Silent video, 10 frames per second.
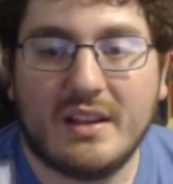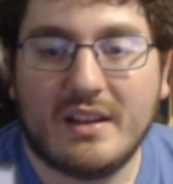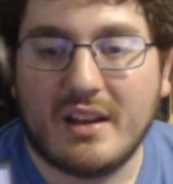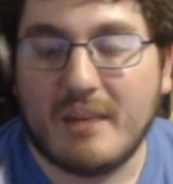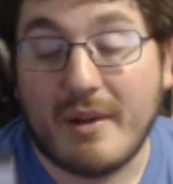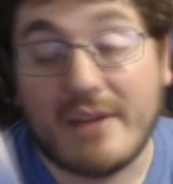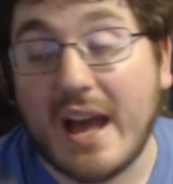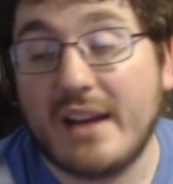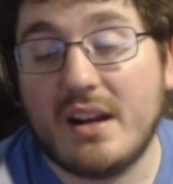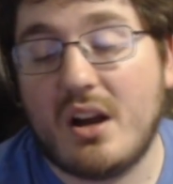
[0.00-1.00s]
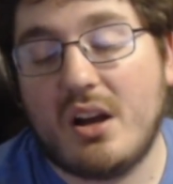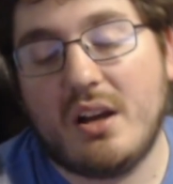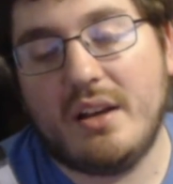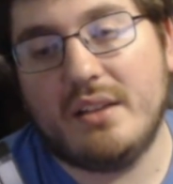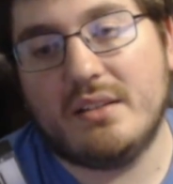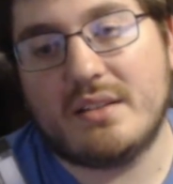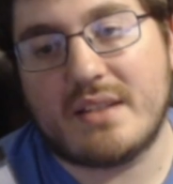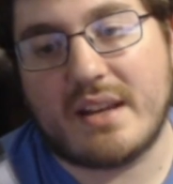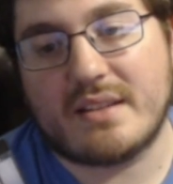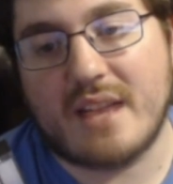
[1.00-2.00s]
I've got it on the
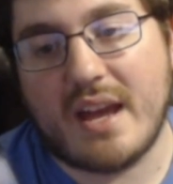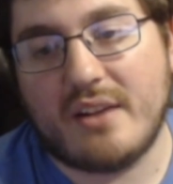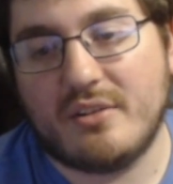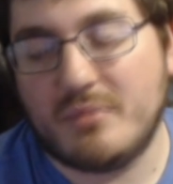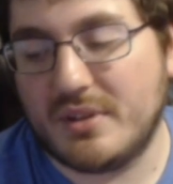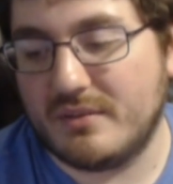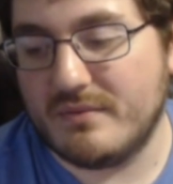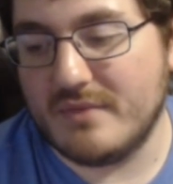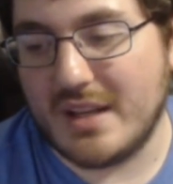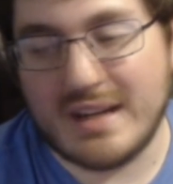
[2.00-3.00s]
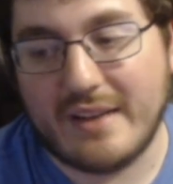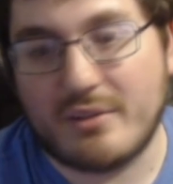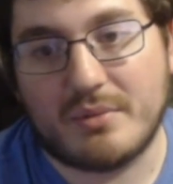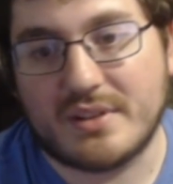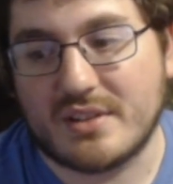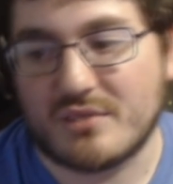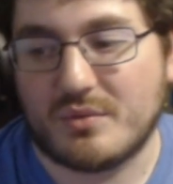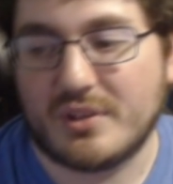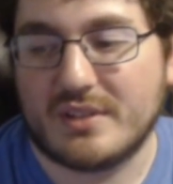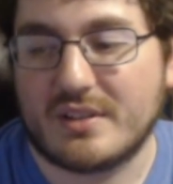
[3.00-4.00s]
Sega Saturn, but I didn't have it on PlayStation 1,
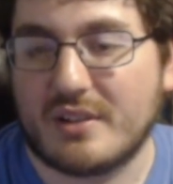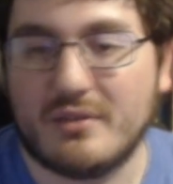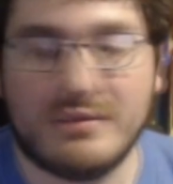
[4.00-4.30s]
so.